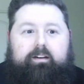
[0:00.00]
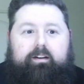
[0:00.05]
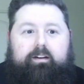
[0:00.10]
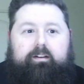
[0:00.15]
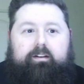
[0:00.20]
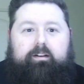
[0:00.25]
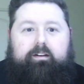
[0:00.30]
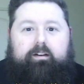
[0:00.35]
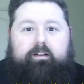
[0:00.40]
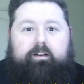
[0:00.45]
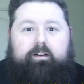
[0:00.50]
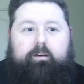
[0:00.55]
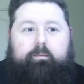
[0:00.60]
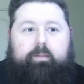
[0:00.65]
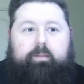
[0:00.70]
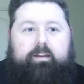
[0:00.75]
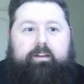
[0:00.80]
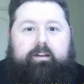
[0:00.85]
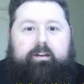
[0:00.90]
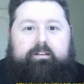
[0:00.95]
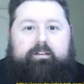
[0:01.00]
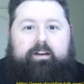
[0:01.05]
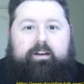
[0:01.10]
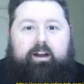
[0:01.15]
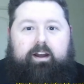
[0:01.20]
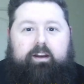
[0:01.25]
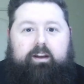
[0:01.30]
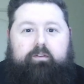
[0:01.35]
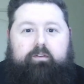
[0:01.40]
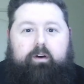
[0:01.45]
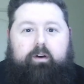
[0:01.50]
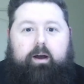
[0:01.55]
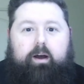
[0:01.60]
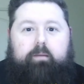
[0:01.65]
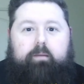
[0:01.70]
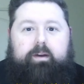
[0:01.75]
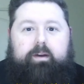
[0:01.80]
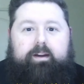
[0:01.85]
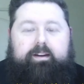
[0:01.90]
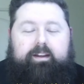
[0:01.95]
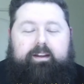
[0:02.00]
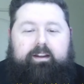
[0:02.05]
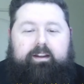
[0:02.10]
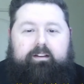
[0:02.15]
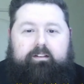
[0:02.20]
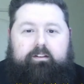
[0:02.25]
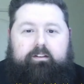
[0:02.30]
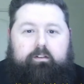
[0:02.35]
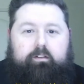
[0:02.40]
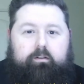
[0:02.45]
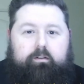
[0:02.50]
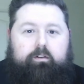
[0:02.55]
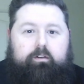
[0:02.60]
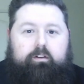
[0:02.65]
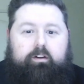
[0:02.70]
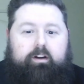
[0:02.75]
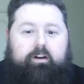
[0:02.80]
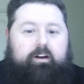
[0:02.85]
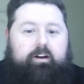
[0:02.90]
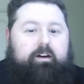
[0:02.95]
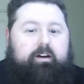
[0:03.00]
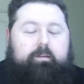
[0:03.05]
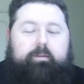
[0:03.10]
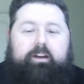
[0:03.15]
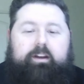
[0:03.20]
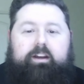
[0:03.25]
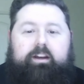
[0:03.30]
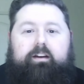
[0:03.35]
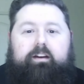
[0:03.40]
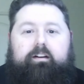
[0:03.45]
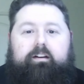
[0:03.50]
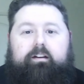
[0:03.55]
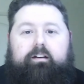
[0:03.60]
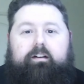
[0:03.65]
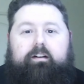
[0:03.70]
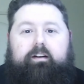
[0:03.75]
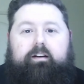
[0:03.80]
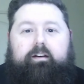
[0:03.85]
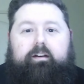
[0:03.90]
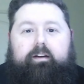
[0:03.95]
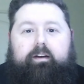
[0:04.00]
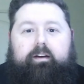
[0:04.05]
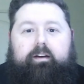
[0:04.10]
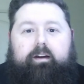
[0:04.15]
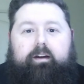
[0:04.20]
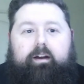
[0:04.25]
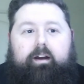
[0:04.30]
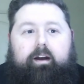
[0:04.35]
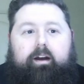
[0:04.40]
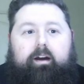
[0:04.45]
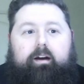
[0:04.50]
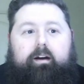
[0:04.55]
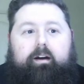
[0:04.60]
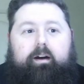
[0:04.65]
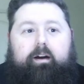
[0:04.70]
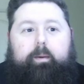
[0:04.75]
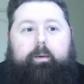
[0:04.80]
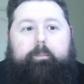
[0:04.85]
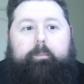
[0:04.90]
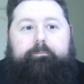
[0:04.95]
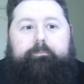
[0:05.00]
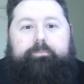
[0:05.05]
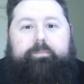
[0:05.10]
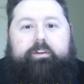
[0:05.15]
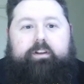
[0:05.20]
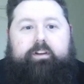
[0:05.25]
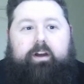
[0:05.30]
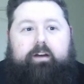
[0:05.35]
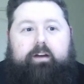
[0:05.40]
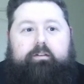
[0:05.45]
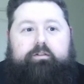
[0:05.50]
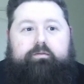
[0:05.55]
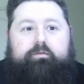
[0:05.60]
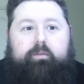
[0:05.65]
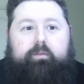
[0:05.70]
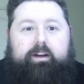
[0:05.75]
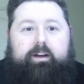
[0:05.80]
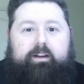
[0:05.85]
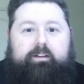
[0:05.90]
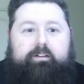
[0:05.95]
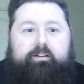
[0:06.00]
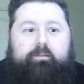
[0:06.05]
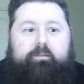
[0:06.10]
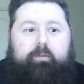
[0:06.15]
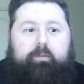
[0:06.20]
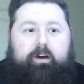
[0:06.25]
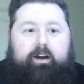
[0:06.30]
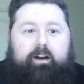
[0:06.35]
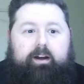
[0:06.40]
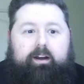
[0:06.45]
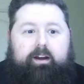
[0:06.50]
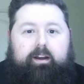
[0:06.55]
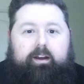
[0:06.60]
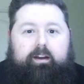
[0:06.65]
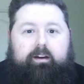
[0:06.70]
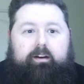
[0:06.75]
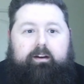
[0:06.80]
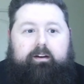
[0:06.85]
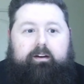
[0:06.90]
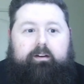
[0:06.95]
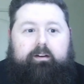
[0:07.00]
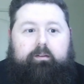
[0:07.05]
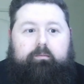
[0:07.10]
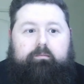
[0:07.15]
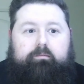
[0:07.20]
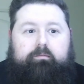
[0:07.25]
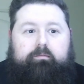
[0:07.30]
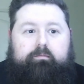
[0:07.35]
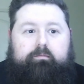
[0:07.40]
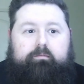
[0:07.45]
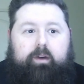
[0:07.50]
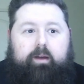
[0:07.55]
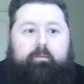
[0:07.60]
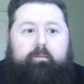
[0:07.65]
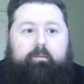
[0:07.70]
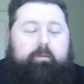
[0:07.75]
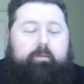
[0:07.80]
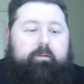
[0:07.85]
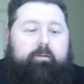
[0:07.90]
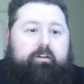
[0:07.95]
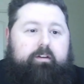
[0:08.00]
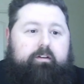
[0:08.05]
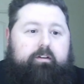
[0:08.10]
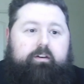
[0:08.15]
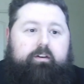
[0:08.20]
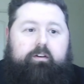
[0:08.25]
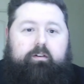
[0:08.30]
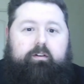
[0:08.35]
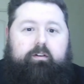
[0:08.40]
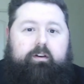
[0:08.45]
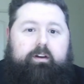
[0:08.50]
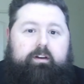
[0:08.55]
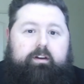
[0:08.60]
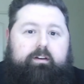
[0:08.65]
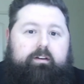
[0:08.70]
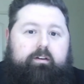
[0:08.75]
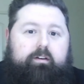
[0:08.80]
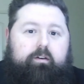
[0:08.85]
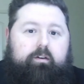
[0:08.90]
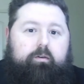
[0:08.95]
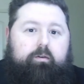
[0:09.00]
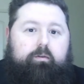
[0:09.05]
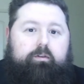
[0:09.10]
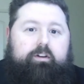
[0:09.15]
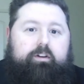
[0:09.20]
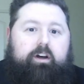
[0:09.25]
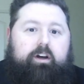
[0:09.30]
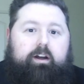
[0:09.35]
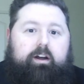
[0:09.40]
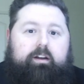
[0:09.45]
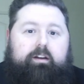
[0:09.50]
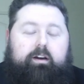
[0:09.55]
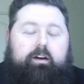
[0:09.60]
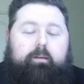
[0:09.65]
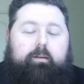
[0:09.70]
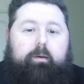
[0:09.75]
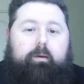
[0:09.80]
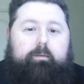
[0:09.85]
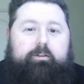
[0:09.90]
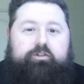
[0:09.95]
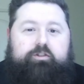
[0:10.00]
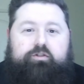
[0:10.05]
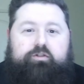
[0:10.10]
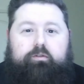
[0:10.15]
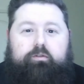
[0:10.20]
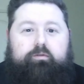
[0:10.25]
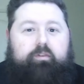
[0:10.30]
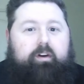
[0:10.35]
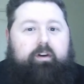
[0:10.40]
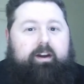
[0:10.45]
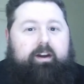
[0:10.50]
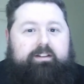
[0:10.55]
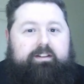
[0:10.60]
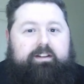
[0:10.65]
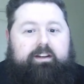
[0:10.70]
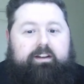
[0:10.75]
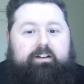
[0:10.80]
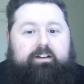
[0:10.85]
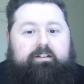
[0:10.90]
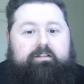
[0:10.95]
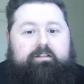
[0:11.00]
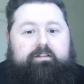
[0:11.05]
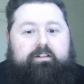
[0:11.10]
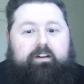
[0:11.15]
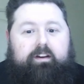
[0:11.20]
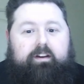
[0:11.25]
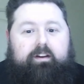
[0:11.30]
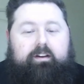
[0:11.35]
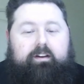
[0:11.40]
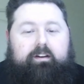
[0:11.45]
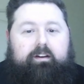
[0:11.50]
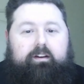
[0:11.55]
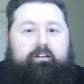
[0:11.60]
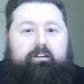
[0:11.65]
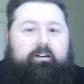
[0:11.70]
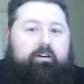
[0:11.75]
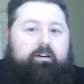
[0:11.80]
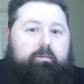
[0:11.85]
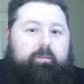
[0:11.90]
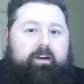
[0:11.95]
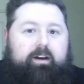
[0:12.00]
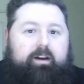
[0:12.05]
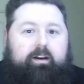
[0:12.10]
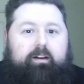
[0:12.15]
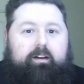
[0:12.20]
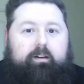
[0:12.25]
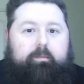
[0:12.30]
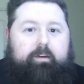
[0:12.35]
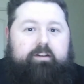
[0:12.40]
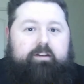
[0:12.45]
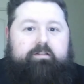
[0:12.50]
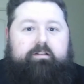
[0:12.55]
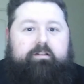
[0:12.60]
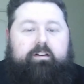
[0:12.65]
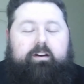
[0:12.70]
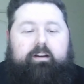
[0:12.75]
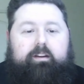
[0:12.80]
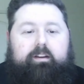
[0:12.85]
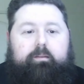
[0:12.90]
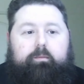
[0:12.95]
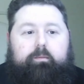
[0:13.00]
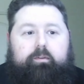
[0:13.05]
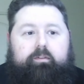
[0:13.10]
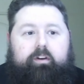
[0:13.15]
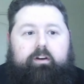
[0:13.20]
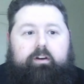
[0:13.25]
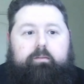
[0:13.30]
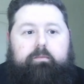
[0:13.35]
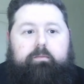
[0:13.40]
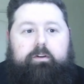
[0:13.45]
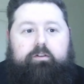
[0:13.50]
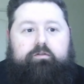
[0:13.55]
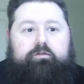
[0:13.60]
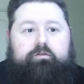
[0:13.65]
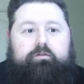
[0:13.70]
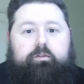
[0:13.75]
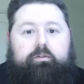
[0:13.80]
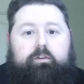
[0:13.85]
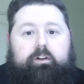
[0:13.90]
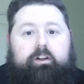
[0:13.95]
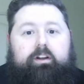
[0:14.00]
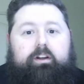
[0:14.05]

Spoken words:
That's kind of a big deal in the local economy here. So I was raised by my mother, who taught public school for 18 years, a little bit in elementary, and then moved into middle school.